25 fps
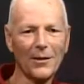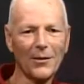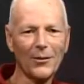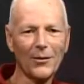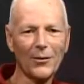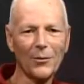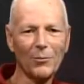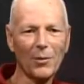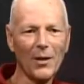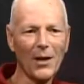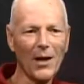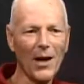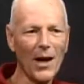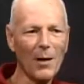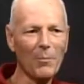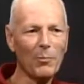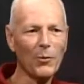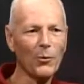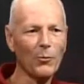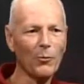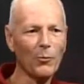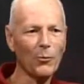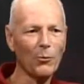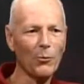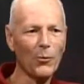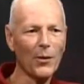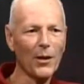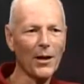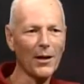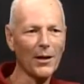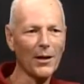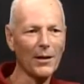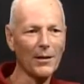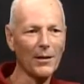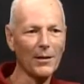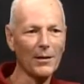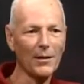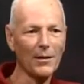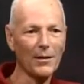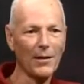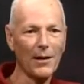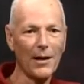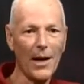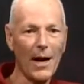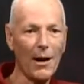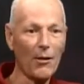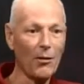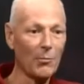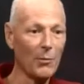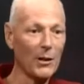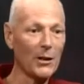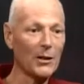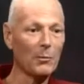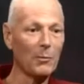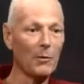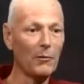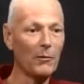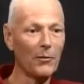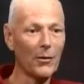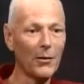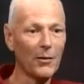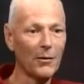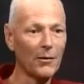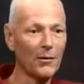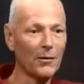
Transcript: couldn't be happier with what I eat and how it makes me feel,